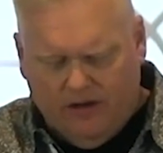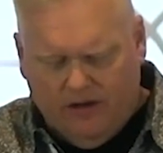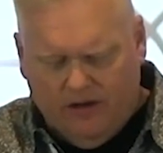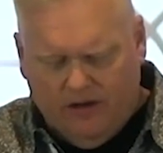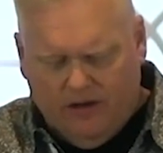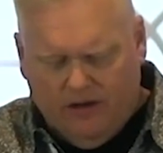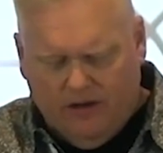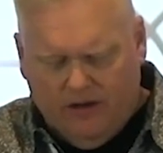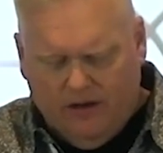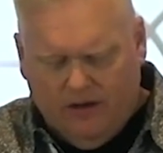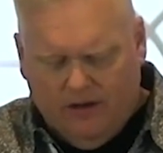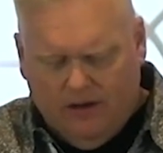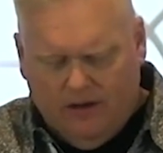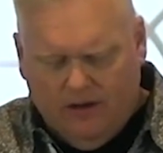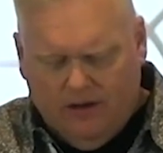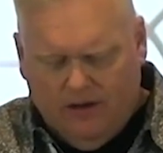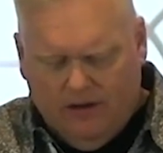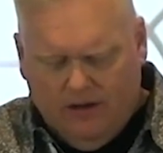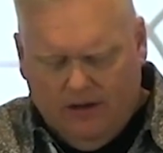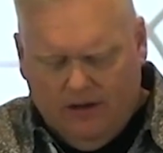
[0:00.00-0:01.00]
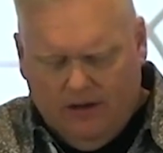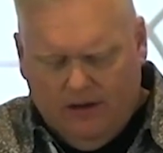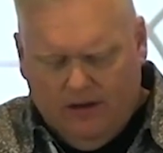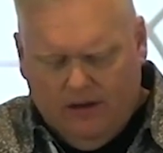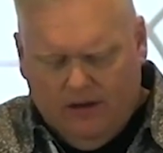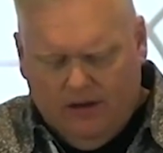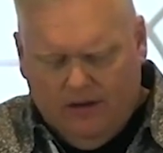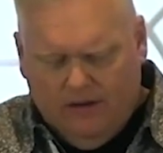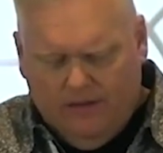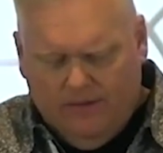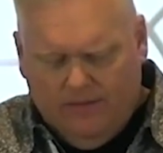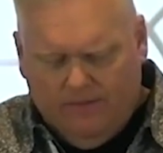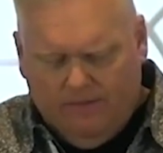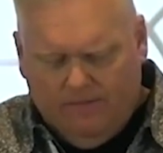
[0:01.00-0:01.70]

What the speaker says: Nothing is said.